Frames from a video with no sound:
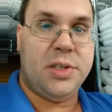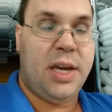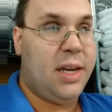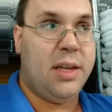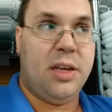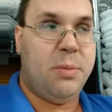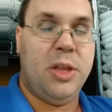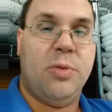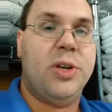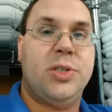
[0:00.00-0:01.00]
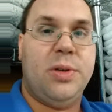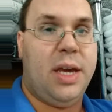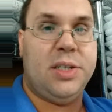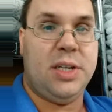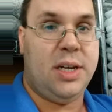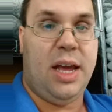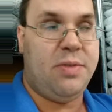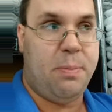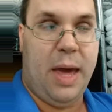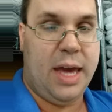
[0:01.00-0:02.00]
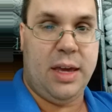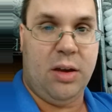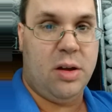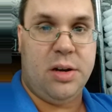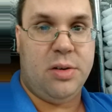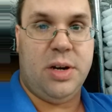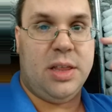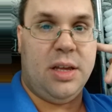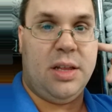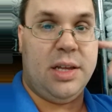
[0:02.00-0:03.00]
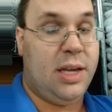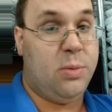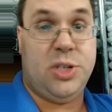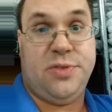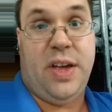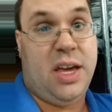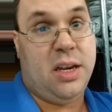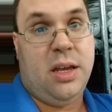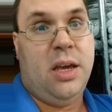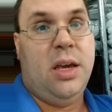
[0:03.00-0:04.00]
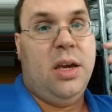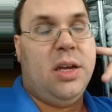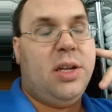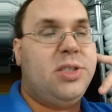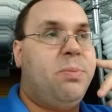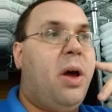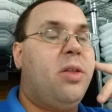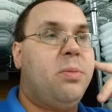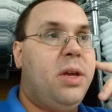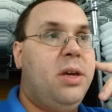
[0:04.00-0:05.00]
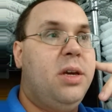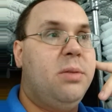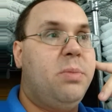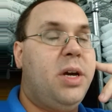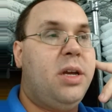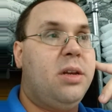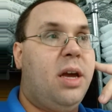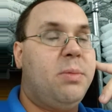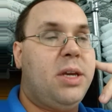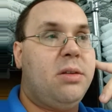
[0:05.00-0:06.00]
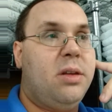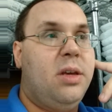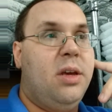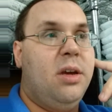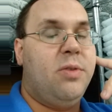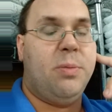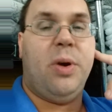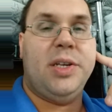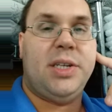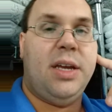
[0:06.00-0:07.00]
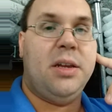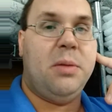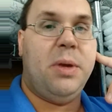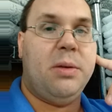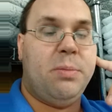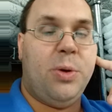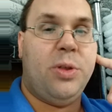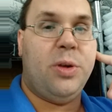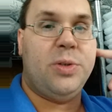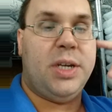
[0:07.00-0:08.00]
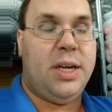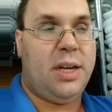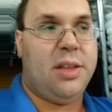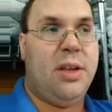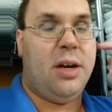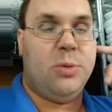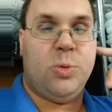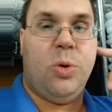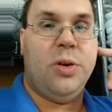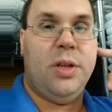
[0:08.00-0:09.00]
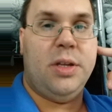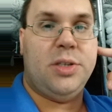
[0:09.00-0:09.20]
It didn't come in the original case. It didn't have the backing on it or anything like that, which is fine. Doesn't bother me. But, I mean, for the price I ended up getting both of those at, I thought it was worth it.